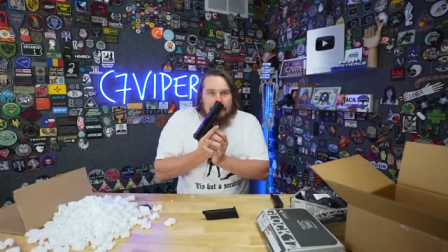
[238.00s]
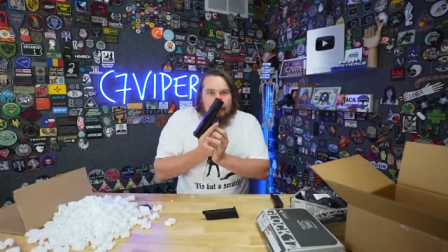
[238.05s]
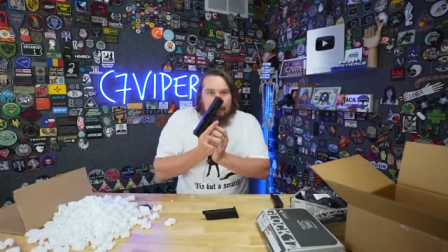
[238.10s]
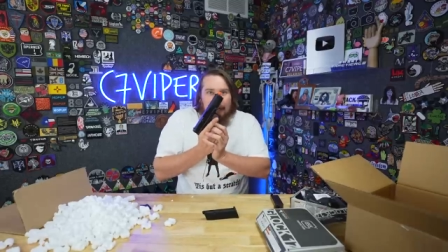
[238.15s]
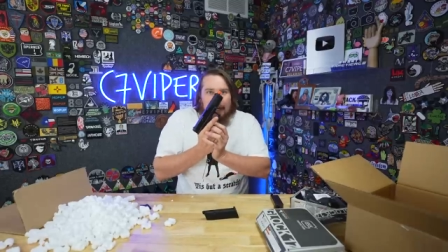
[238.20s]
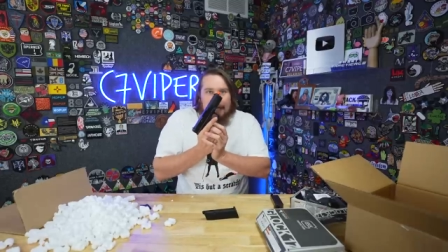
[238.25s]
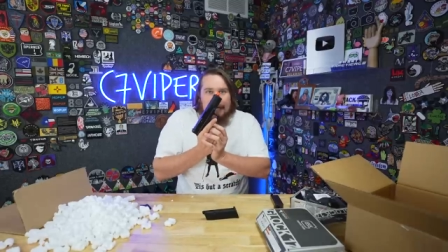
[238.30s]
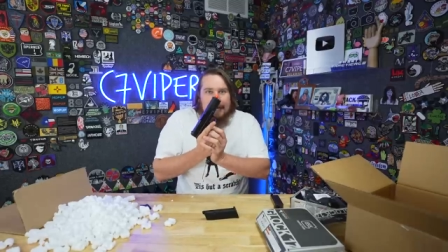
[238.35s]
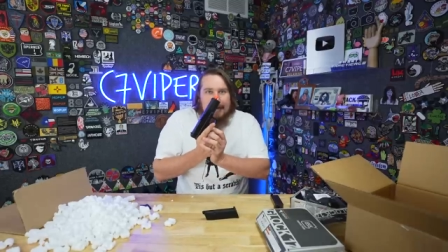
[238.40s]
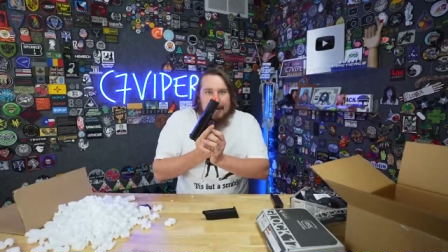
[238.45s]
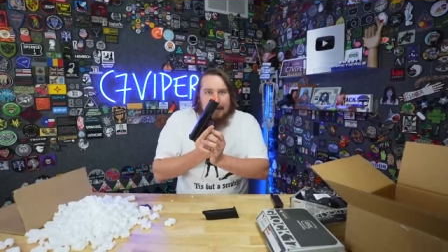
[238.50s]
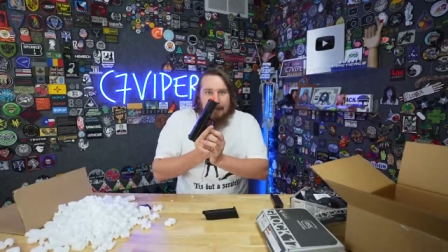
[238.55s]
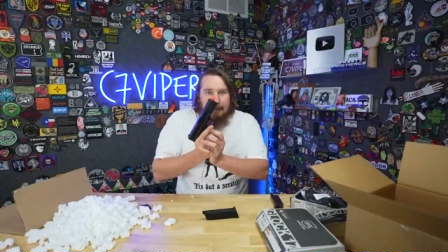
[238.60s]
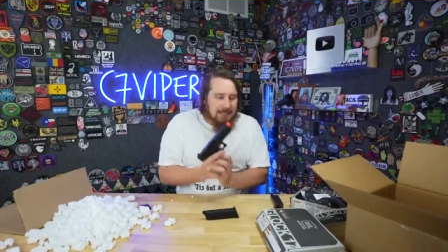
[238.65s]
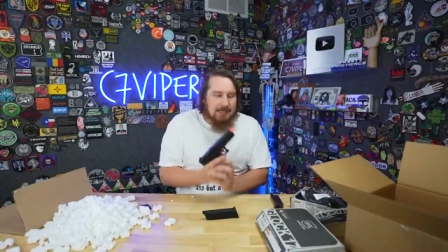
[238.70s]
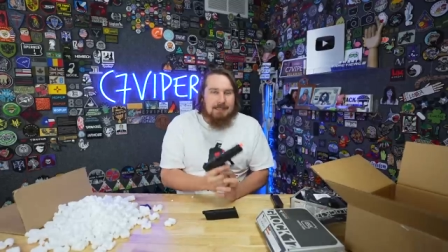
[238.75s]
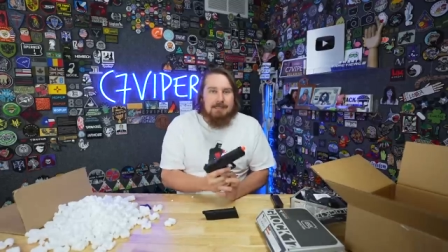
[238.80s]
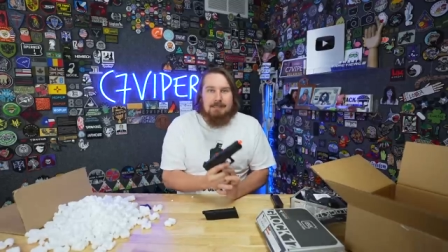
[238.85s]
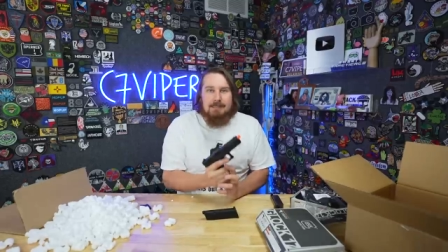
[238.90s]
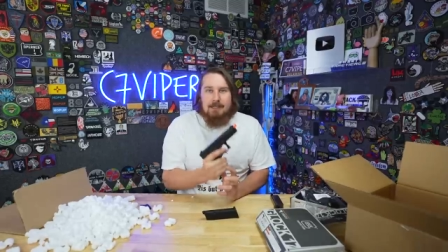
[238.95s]
there right now.
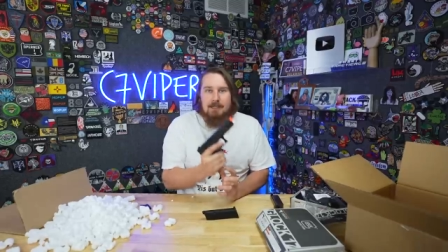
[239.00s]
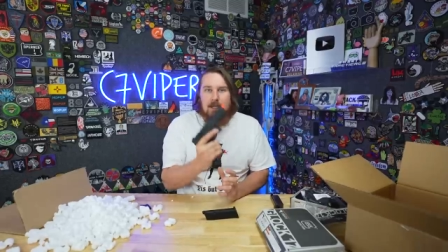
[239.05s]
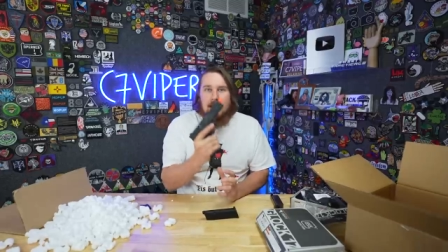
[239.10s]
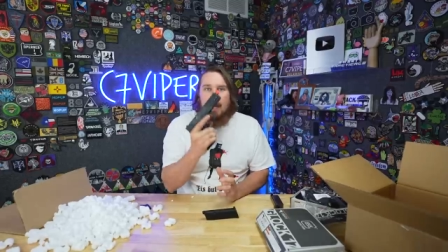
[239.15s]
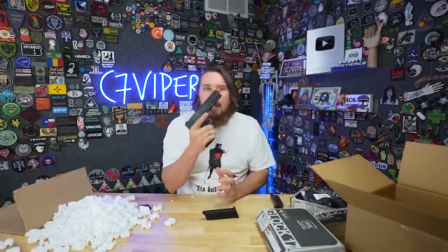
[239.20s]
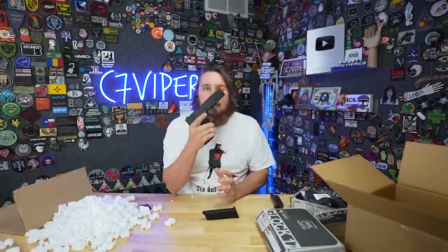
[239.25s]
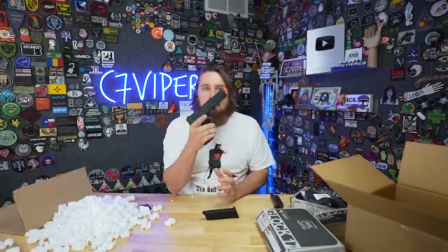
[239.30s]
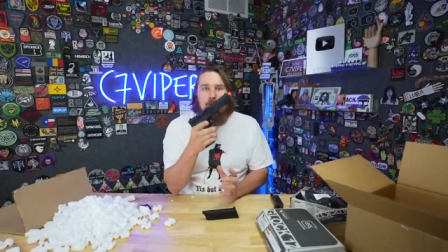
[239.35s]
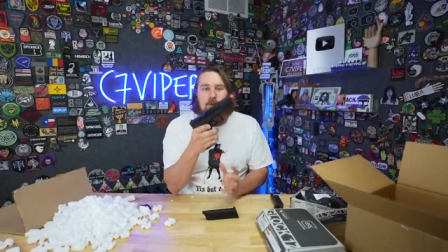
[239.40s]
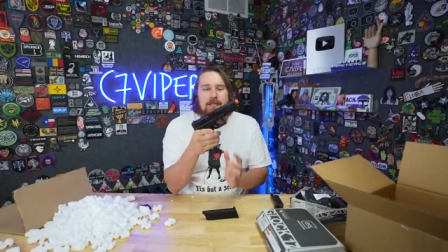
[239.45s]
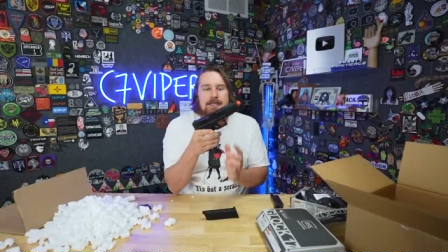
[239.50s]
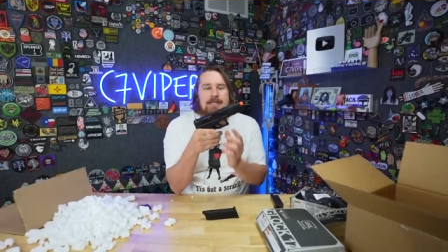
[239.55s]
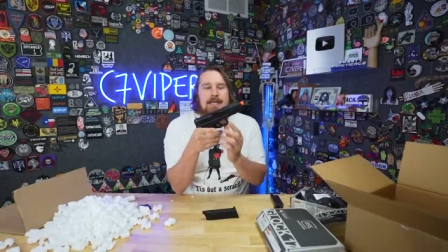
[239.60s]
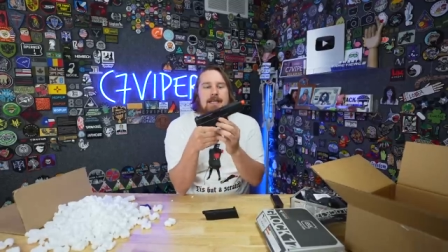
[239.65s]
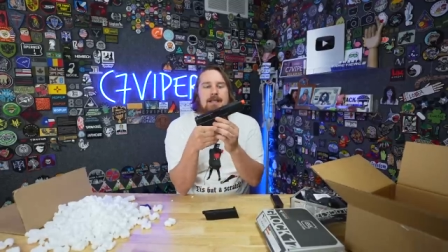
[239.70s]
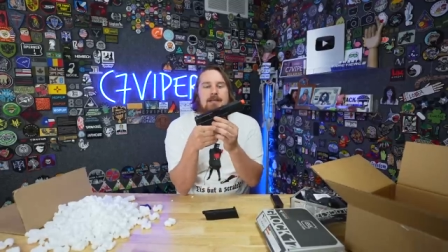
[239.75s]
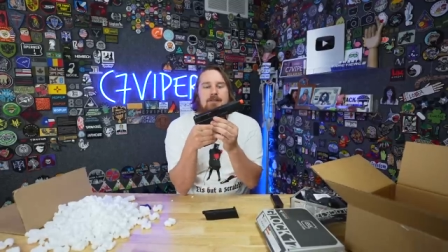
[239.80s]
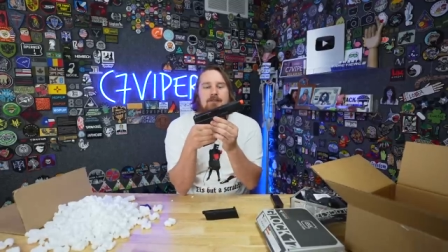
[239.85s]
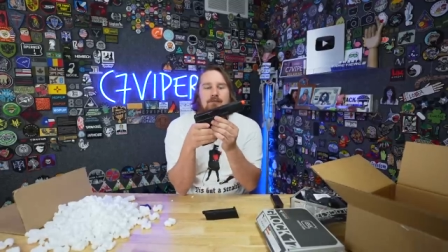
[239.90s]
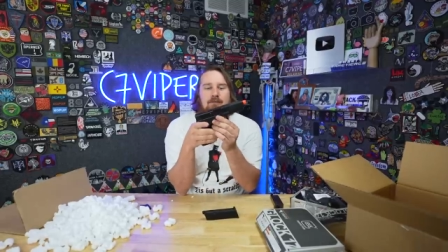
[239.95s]
This Glock
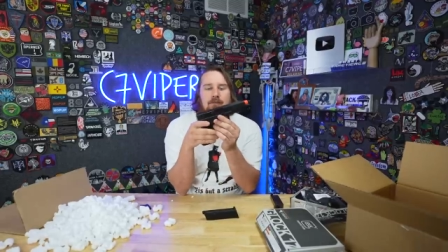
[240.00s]
retails